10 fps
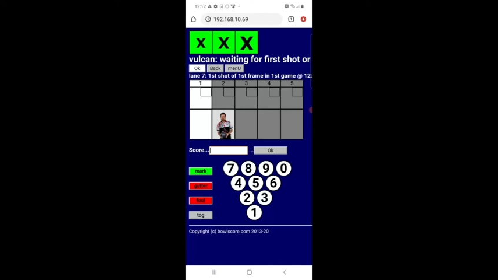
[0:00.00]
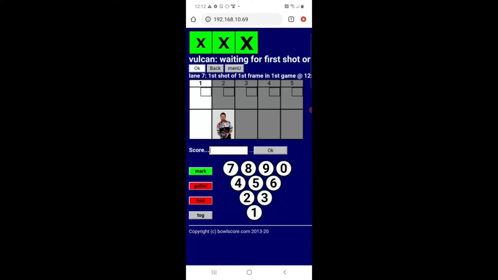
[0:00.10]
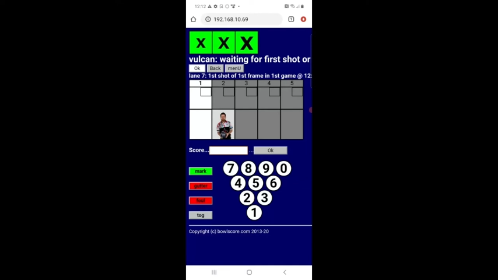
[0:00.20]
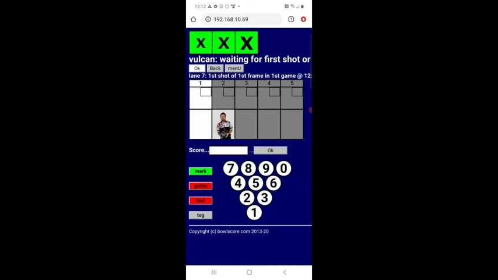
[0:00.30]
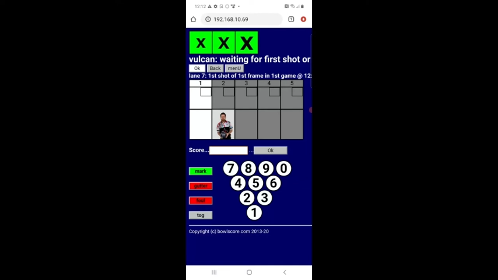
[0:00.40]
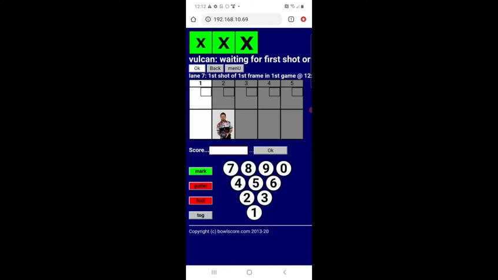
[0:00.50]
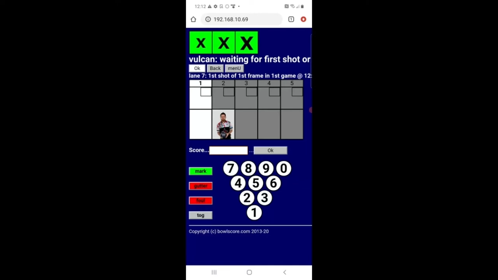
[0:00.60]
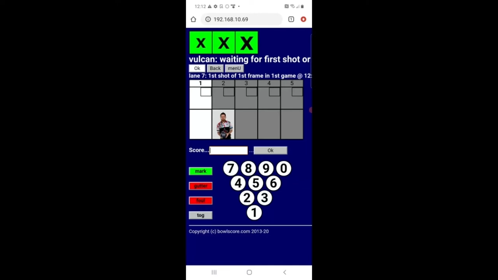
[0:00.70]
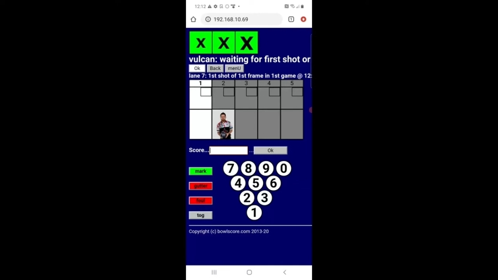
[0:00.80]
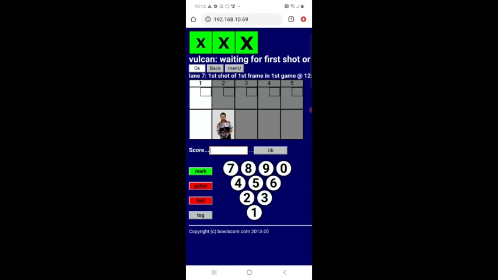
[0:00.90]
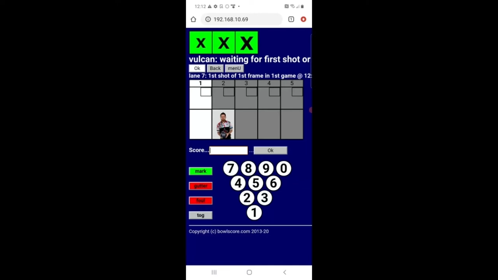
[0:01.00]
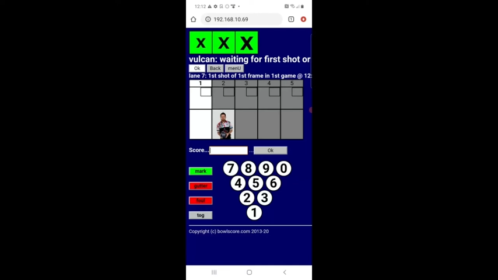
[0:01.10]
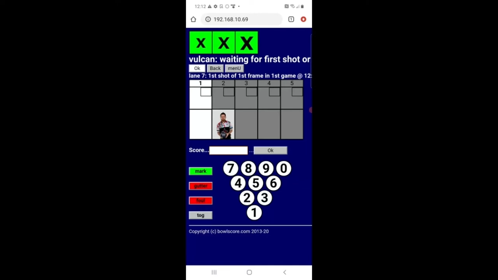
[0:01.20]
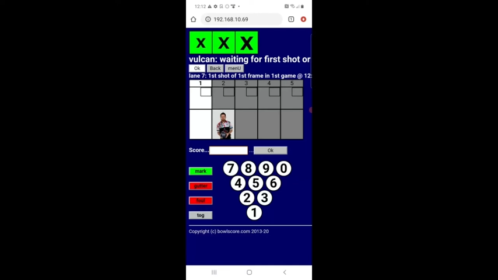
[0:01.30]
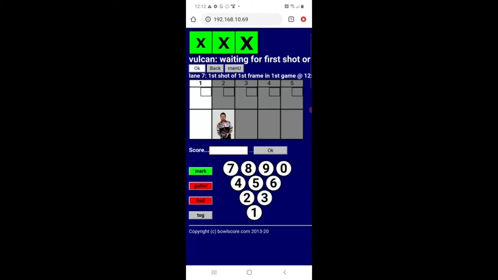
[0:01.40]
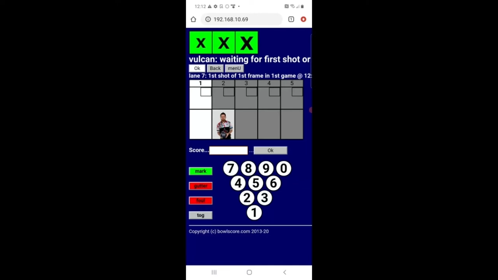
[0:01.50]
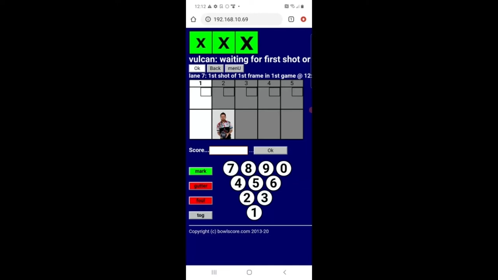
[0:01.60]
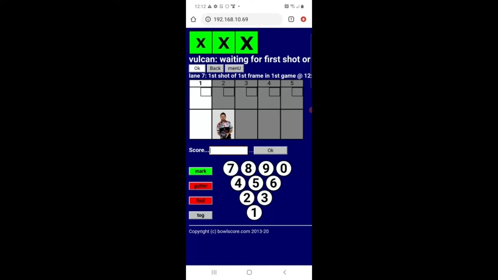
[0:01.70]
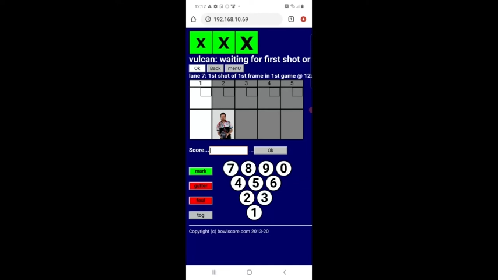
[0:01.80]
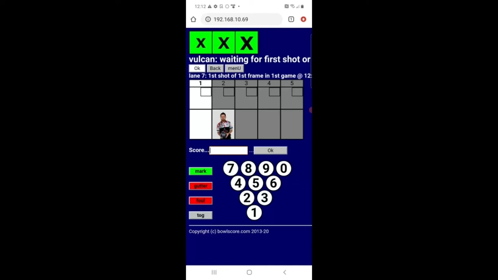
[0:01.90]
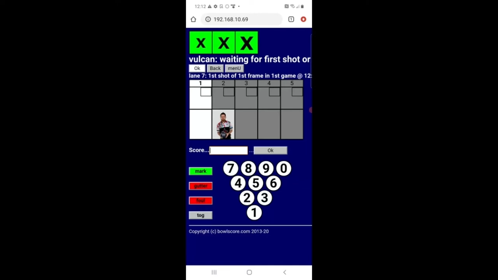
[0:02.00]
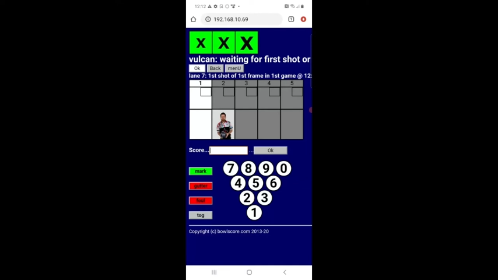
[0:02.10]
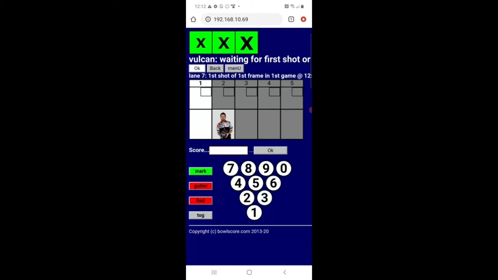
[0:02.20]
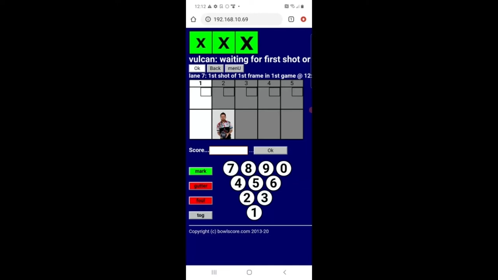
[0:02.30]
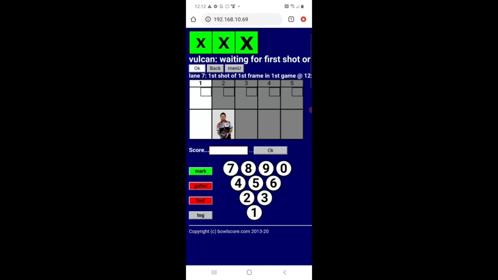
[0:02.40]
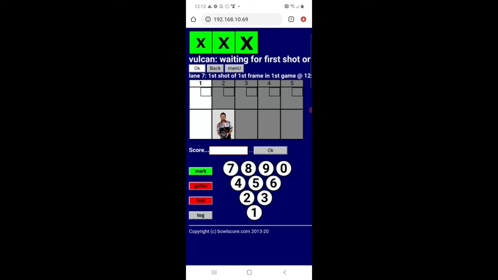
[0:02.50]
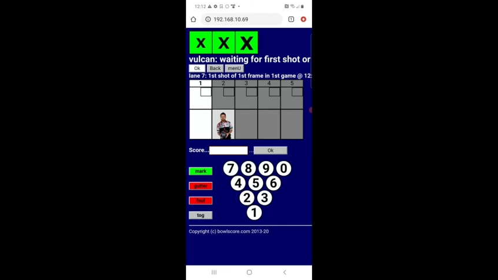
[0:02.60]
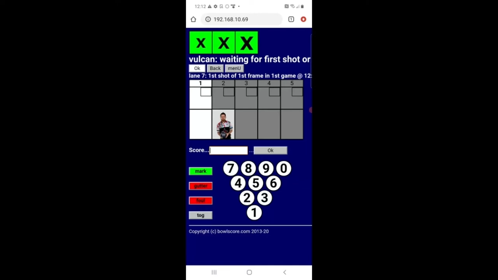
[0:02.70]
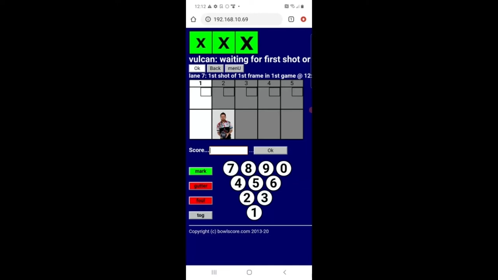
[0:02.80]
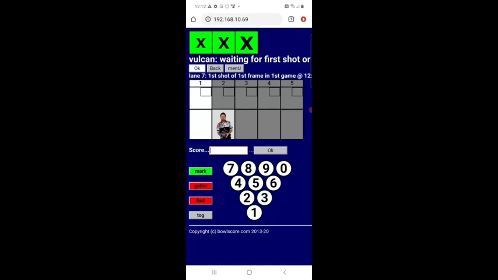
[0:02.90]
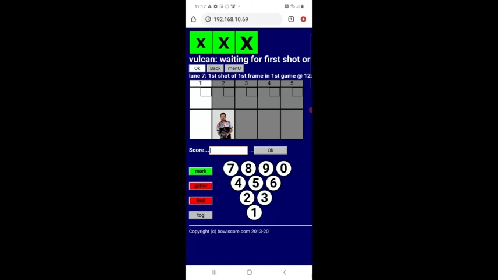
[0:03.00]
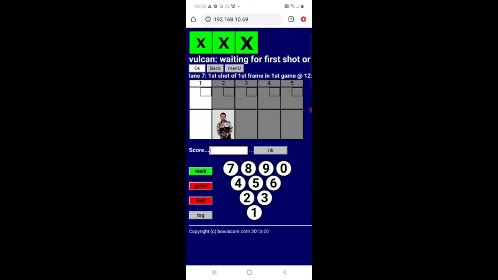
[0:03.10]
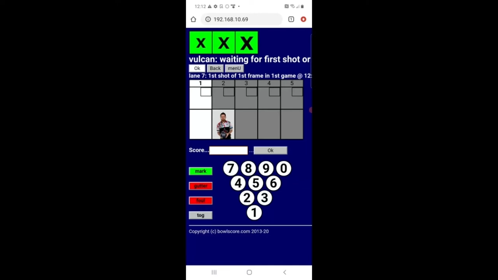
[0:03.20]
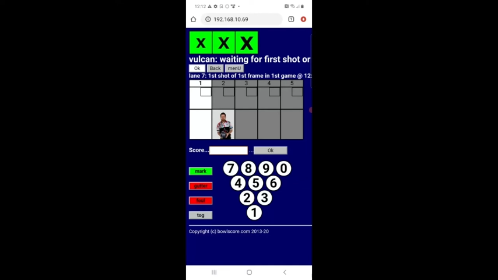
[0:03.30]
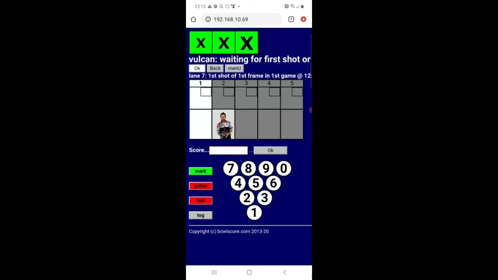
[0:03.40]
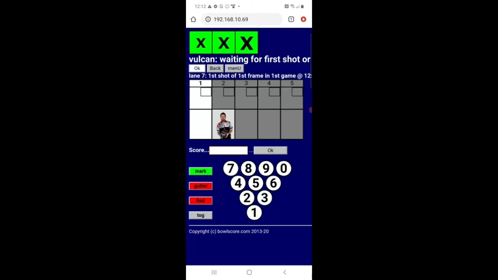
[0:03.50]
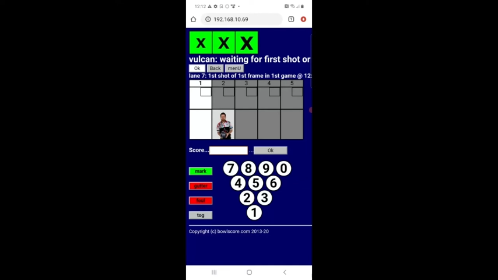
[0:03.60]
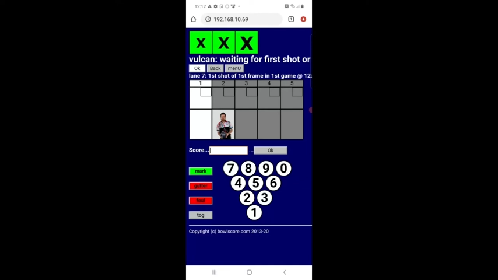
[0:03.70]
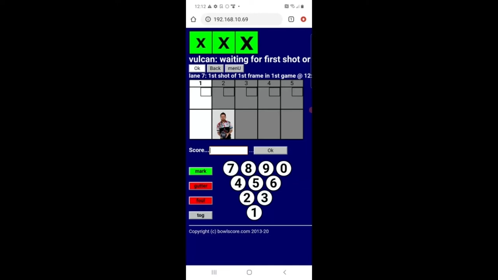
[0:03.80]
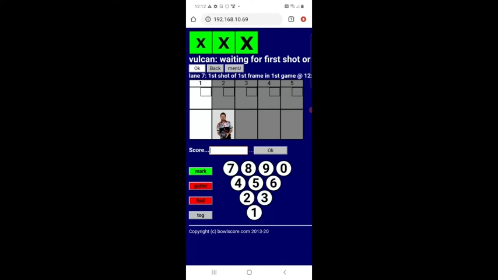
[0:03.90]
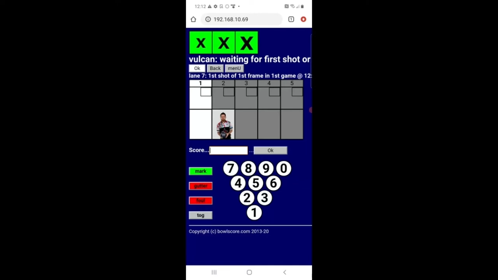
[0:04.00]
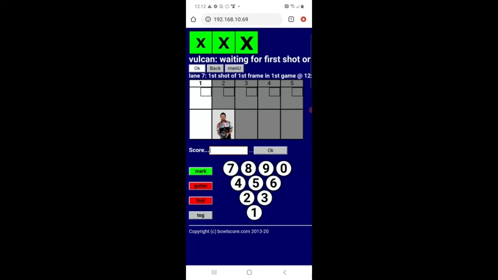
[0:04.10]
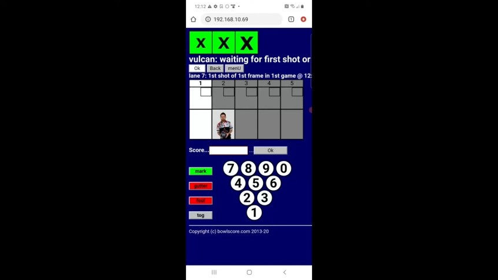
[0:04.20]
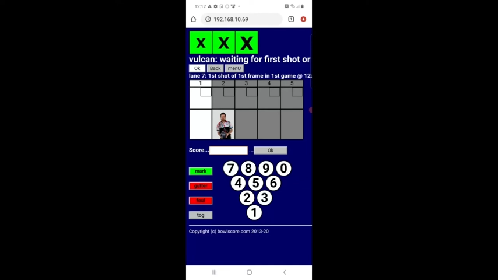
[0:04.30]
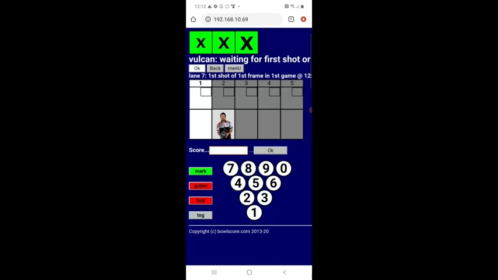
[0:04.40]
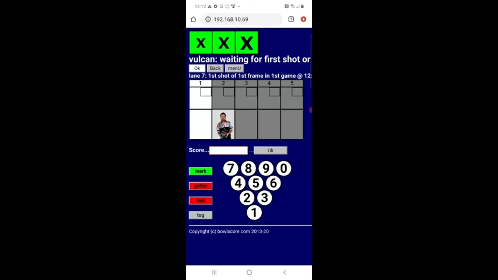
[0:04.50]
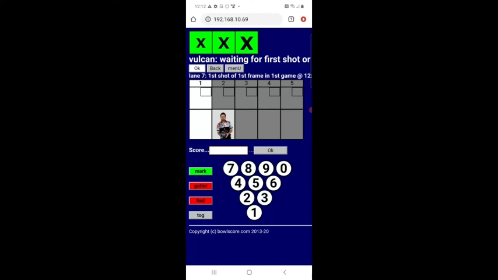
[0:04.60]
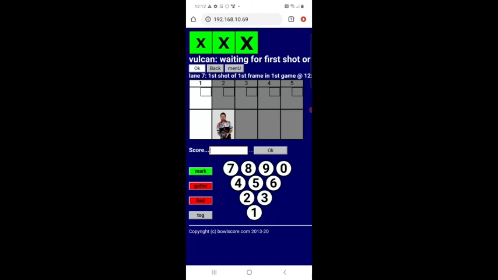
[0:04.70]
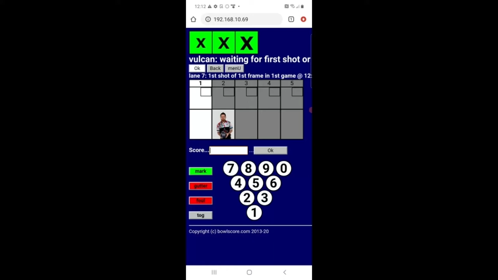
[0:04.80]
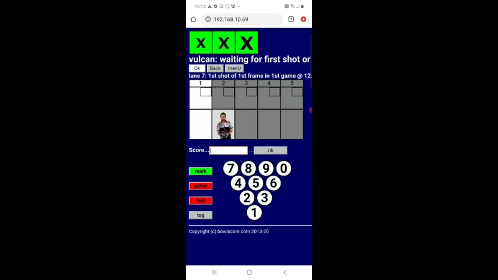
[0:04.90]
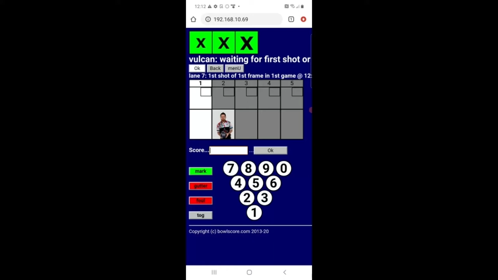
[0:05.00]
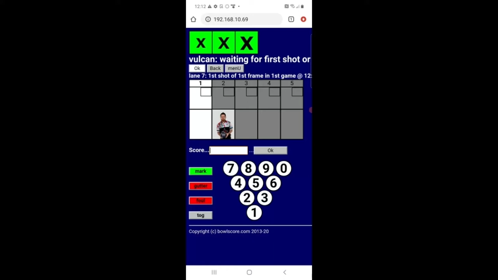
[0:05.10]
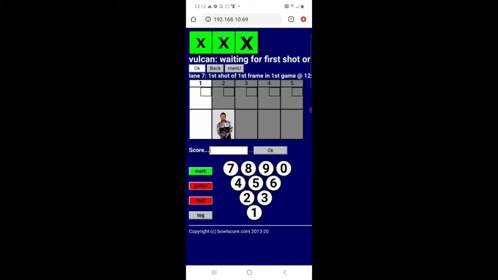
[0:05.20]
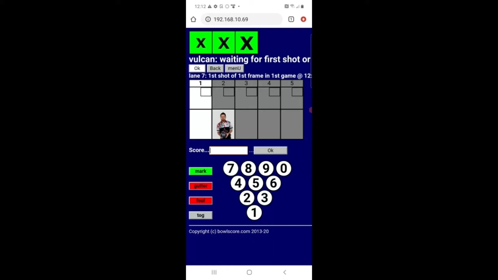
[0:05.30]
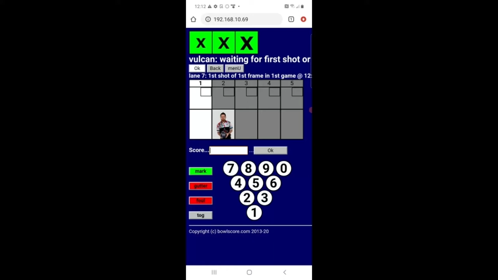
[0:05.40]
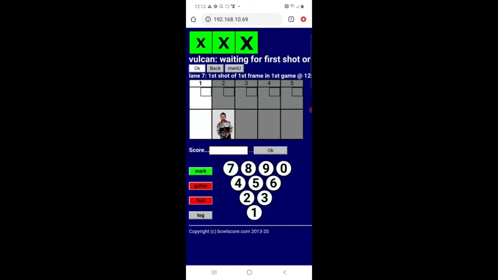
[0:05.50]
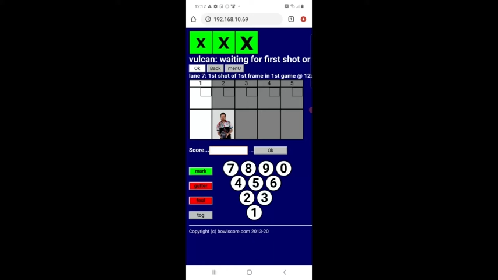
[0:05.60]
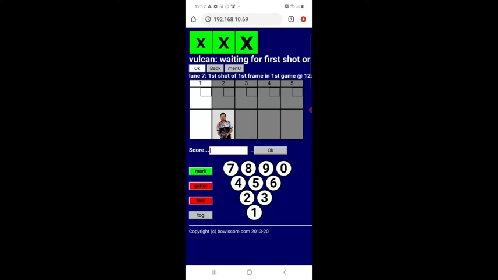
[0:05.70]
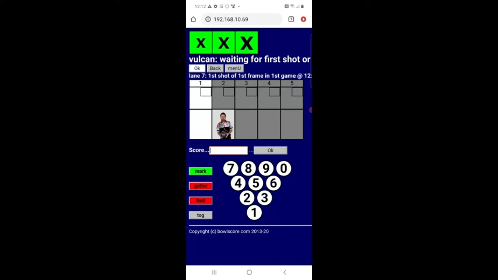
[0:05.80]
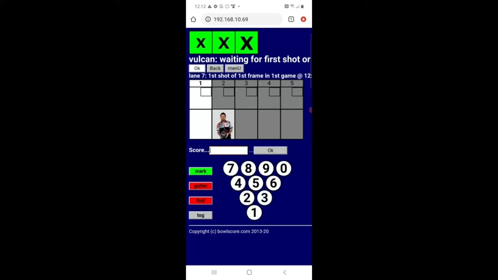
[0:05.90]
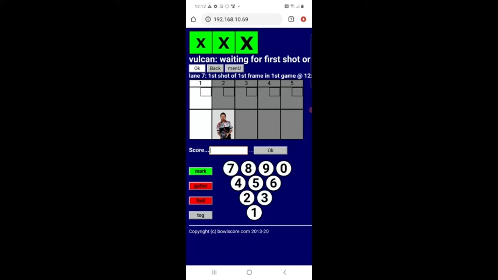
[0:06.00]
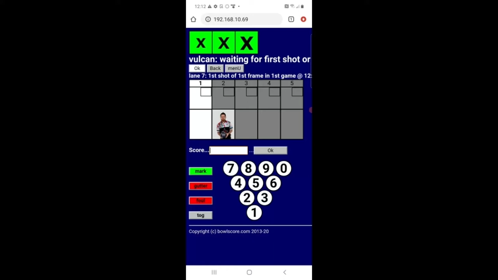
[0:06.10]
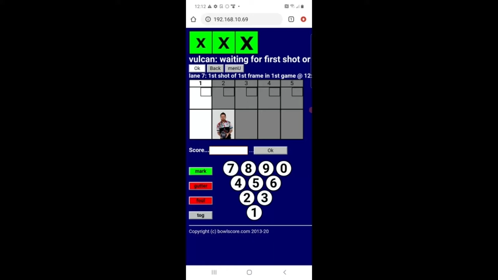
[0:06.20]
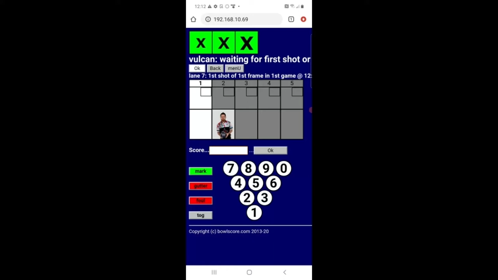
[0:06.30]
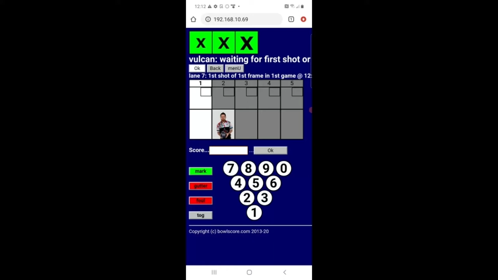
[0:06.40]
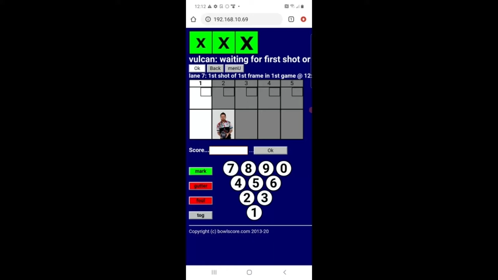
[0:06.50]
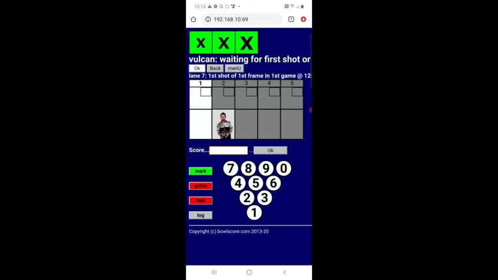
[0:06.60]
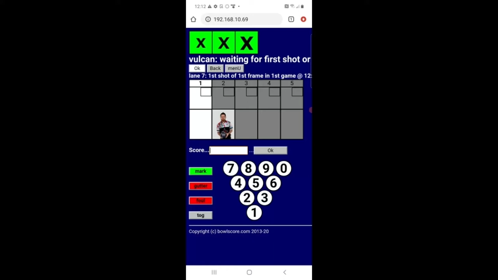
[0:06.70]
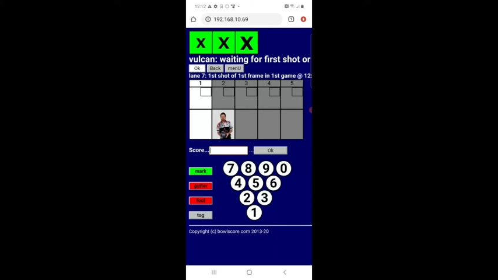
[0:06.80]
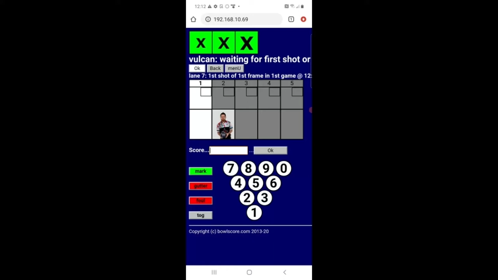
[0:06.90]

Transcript: [unreadable: no face in view]